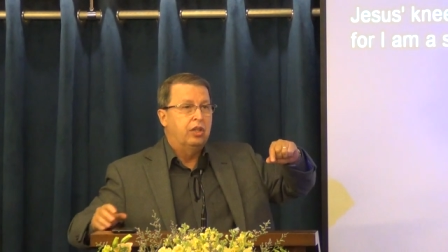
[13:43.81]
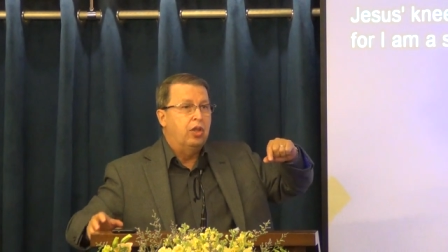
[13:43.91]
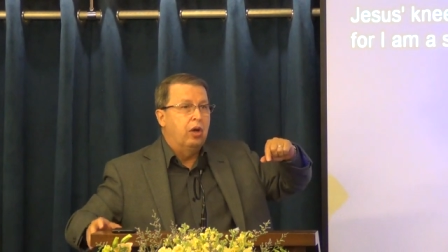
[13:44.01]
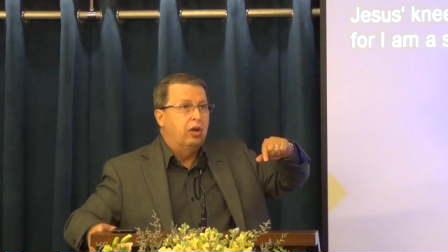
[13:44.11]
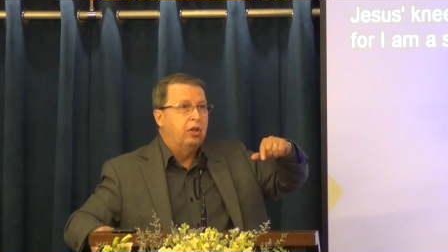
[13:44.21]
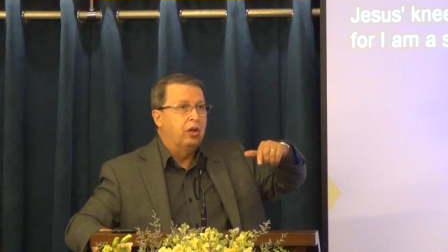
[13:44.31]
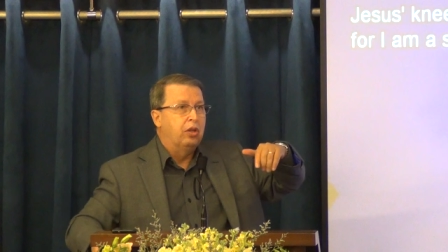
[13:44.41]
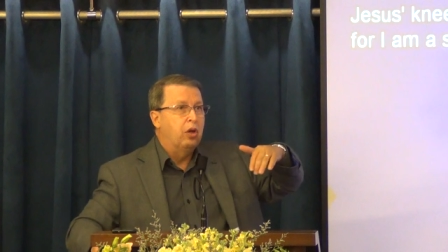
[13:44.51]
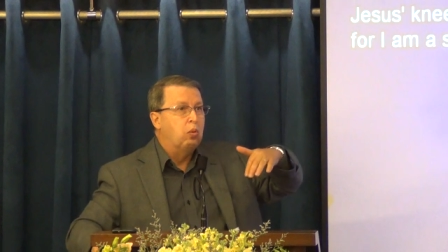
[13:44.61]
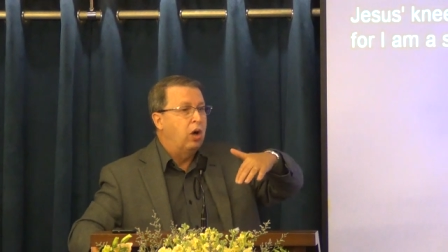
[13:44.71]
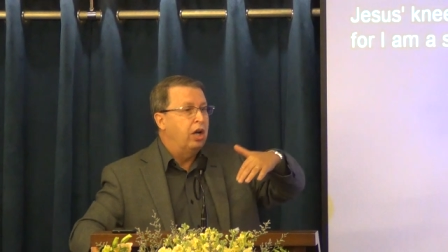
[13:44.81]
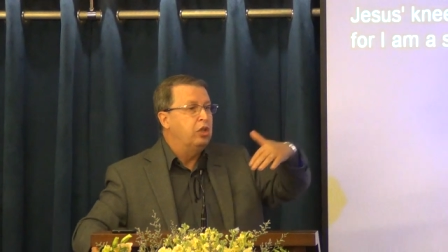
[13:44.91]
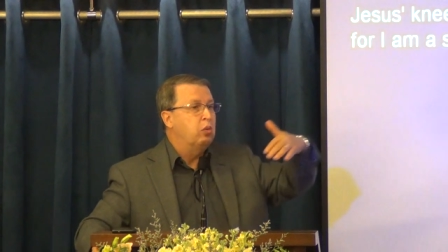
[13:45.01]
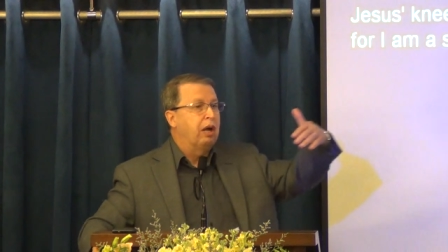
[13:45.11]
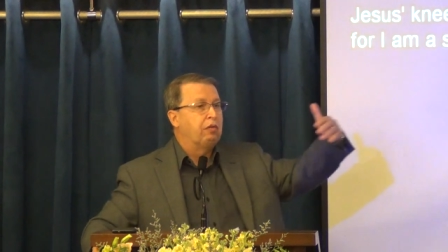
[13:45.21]
the one
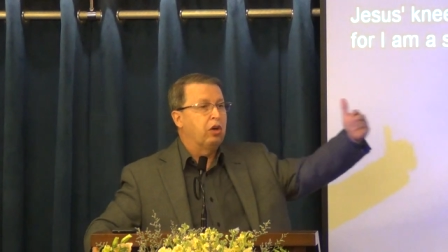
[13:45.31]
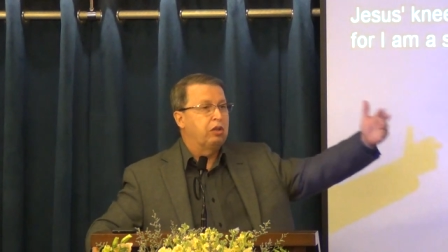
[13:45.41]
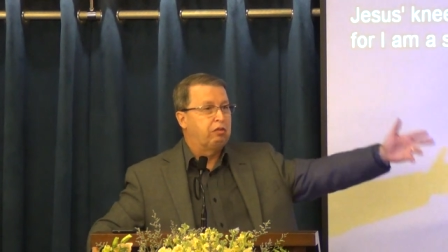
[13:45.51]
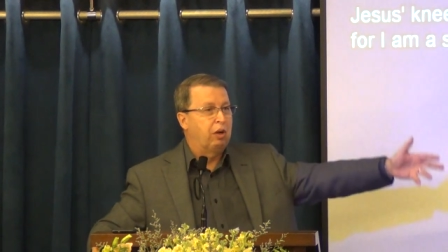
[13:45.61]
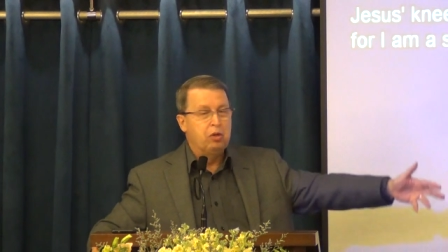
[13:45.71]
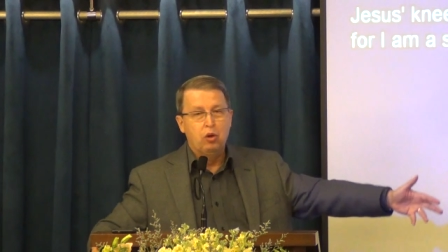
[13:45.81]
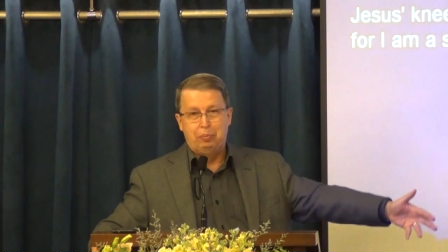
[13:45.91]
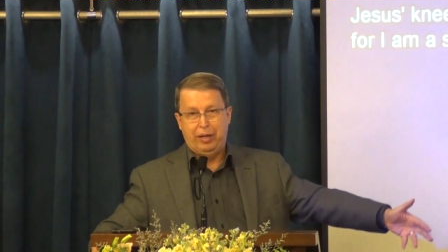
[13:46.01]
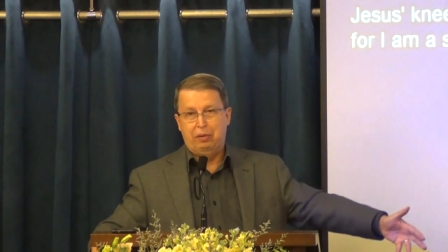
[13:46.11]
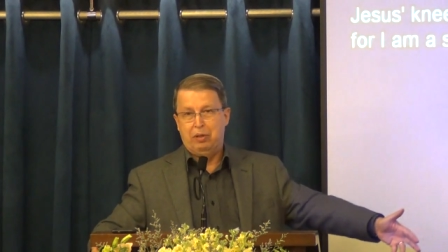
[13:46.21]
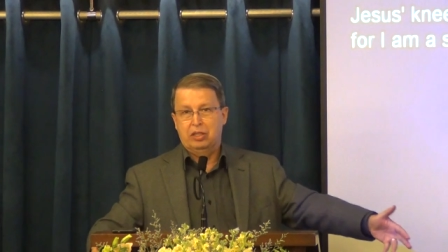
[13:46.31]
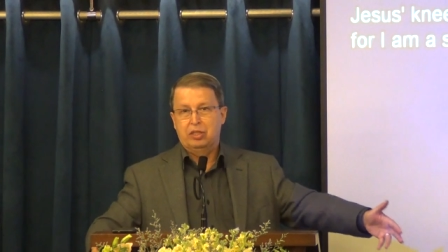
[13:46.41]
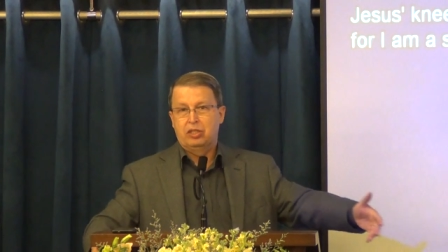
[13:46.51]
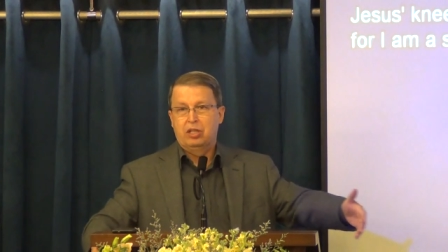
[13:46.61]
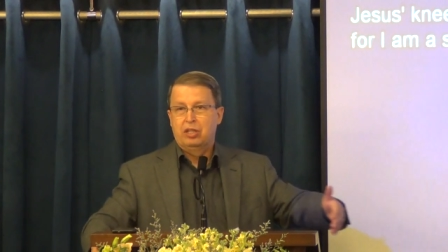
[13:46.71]
you have heard from your
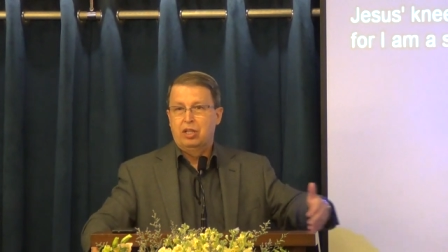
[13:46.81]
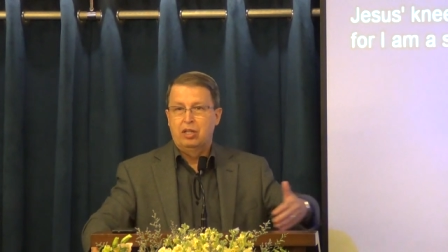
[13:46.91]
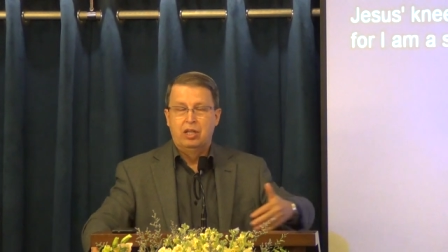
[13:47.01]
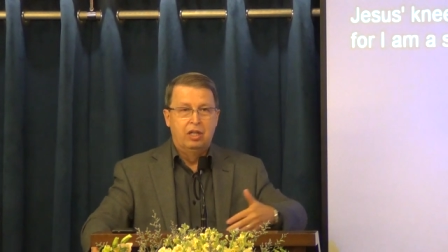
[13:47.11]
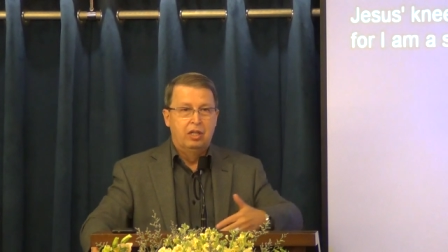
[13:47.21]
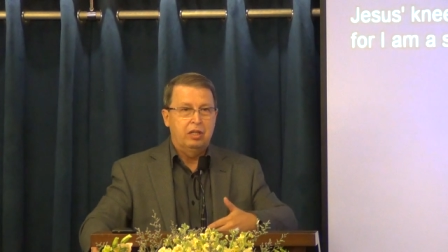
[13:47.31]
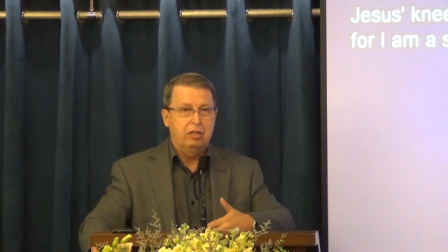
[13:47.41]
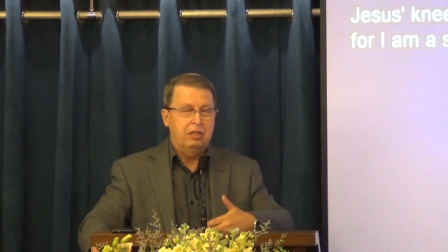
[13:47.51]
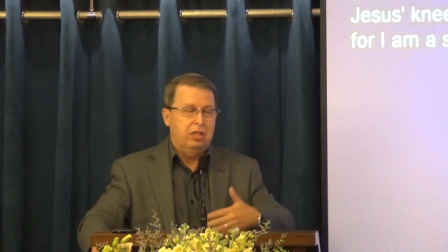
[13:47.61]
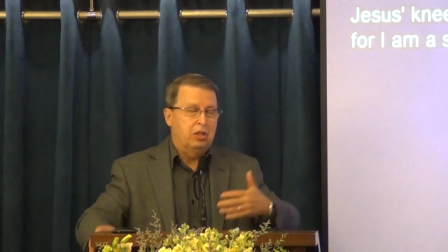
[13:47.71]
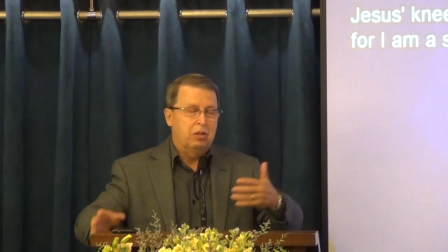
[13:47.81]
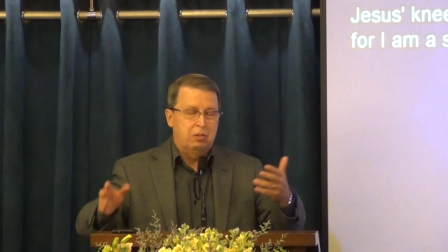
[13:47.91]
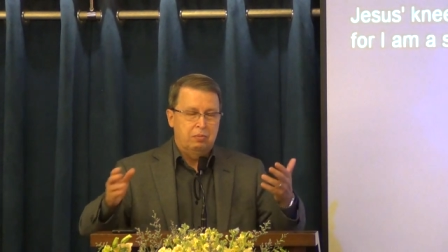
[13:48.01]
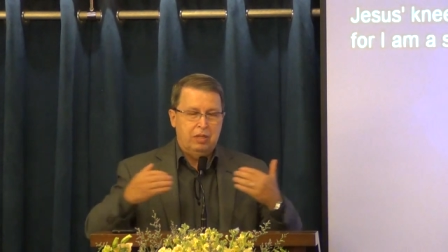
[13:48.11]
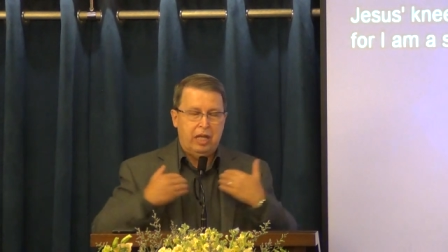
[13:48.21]
parents, or the, you
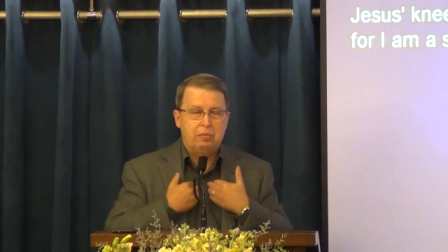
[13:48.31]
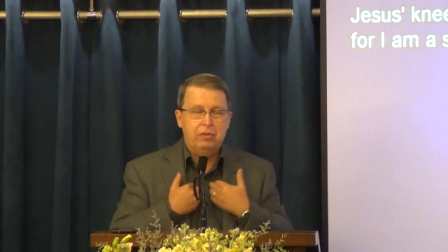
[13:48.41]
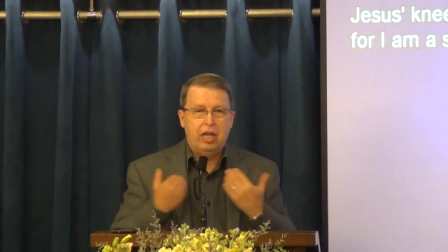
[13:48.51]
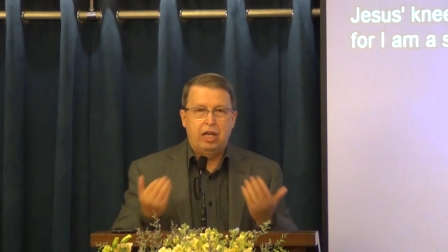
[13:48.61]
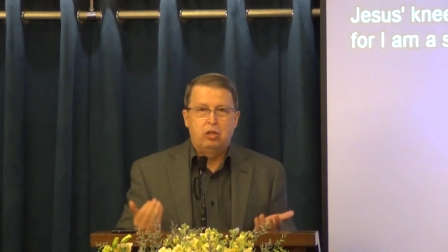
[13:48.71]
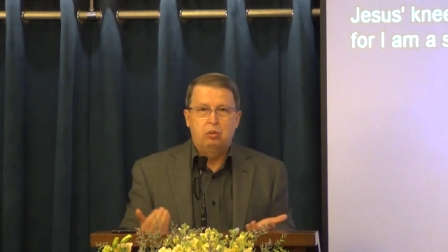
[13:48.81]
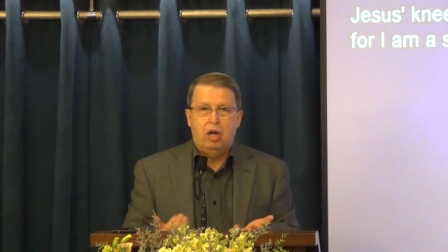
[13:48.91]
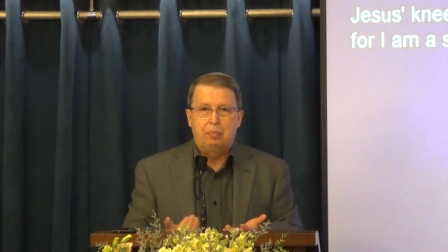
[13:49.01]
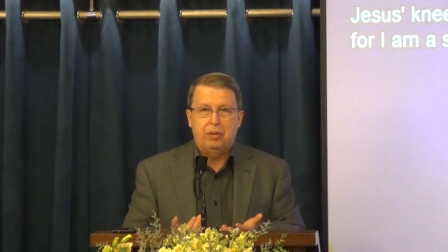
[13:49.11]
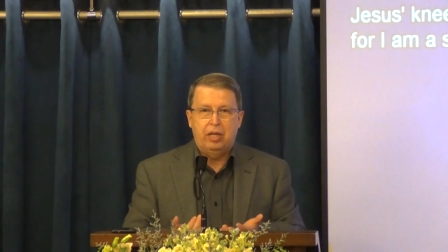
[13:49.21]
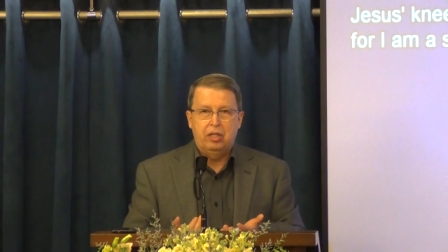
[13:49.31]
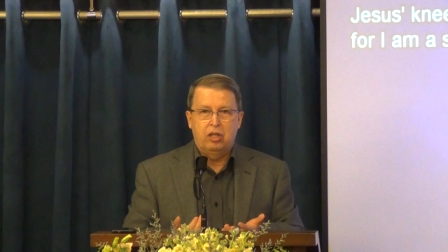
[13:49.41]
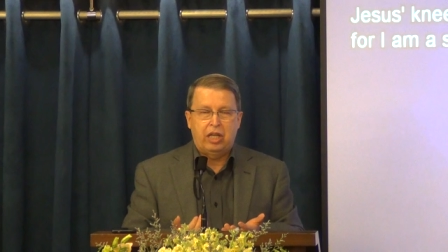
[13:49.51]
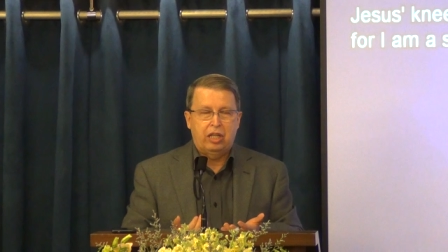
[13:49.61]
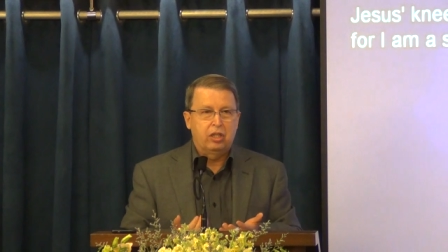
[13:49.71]
know, like me, I grew up in
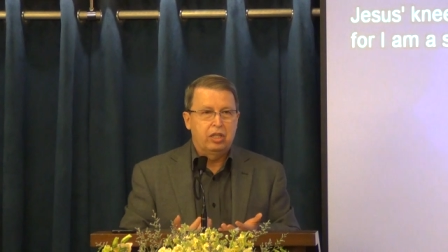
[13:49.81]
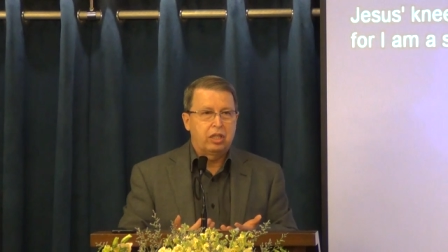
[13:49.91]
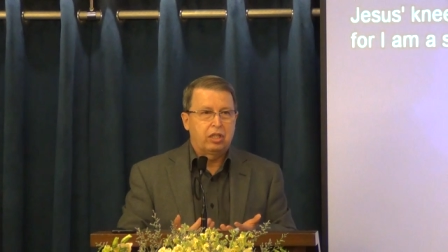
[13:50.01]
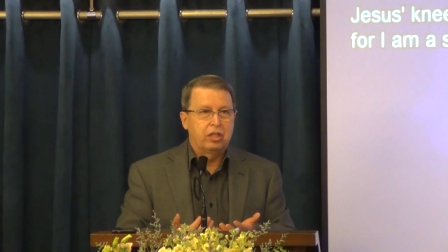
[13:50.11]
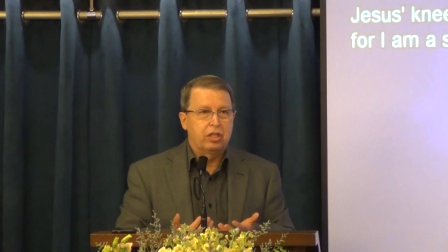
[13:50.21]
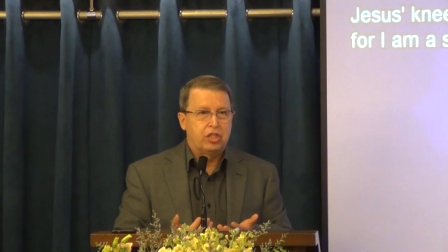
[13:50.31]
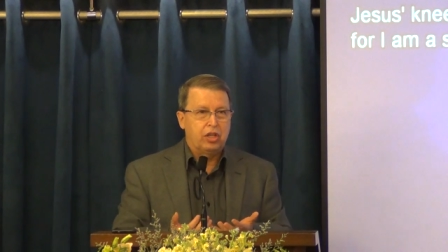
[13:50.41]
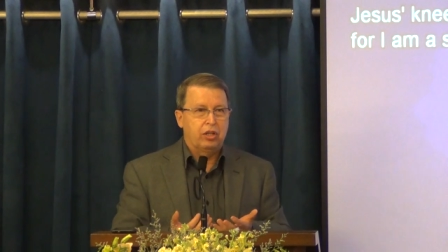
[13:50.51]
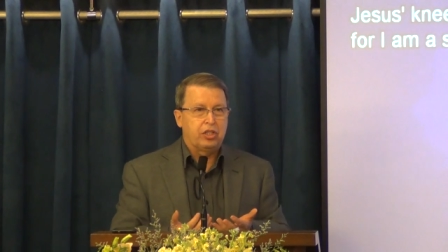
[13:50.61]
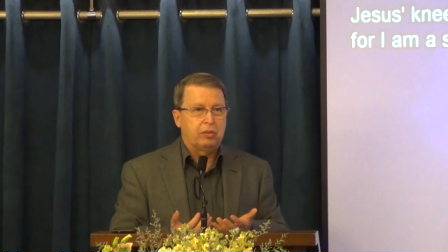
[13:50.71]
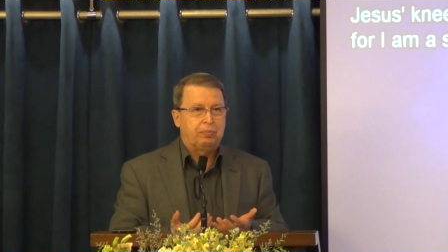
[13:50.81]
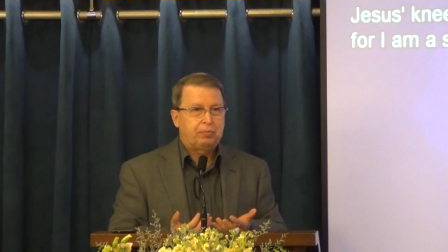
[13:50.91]
a Catholic church.